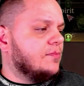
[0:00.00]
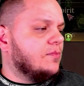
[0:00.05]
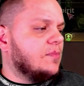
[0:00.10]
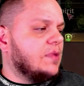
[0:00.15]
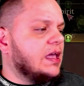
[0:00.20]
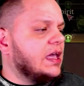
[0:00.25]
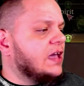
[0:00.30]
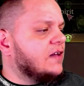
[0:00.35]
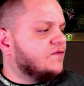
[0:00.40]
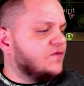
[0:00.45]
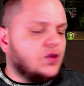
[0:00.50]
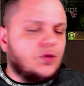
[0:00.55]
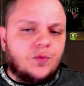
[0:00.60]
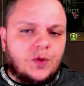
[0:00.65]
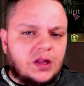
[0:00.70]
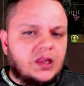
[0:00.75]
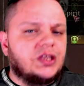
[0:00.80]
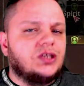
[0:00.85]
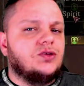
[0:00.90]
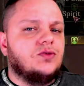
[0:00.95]
if you
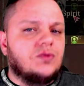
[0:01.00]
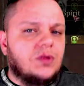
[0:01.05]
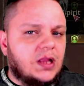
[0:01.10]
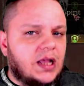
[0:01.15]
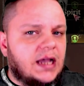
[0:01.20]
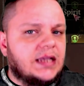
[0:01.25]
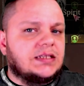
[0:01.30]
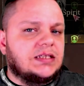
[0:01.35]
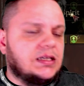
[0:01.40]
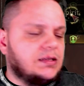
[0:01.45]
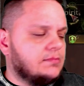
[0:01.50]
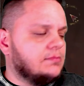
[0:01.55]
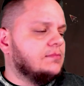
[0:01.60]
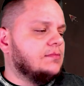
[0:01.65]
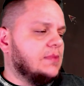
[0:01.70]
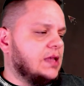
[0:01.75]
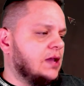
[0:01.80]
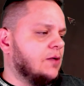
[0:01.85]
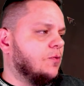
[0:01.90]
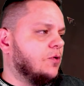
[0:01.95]
really utilize it,
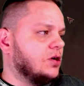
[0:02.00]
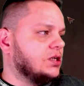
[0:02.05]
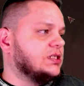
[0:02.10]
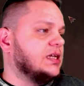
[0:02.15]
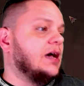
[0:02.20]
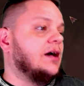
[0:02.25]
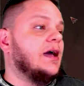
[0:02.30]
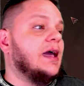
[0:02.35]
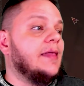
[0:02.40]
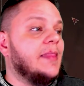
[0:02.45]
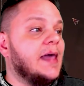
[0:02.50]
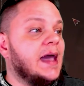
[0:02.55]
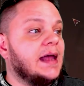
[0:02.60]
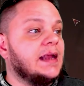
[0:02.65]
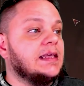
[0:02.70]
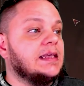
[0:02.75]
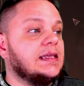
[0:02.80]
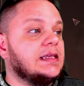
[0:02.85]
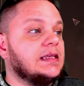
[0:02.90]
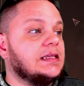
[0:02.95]
it works out. And that
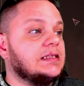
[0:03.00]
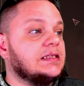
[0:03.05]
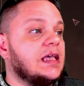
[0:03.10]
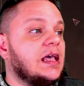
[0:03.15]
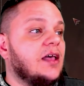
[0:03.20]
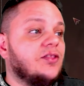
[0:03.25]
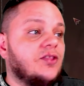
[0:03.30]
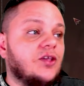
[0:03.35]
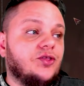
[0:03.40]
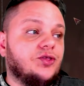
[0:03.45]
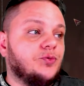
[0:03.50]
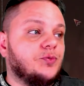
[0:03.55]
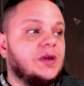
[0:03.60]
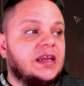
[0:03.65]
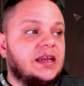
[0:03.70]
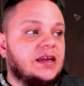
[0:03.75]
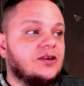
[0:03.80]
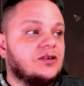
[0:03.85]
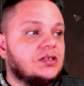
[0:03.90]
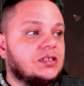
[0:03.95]
is the 3
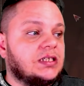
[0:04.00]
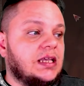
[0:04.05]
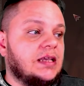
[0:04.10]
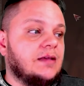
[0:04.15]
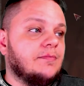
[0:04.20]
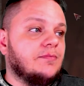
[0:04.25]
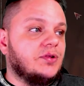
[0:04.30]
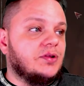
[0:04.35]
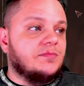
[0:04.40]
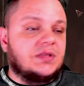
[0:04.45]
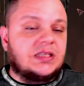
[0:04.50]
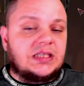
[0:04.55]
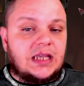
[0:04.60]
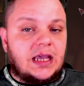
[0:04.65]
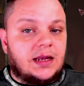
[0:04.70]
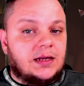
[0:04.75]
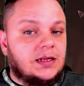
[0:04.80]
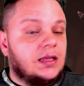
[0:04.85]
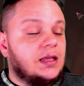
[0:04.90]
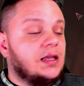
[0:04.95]
Ears Emblem set.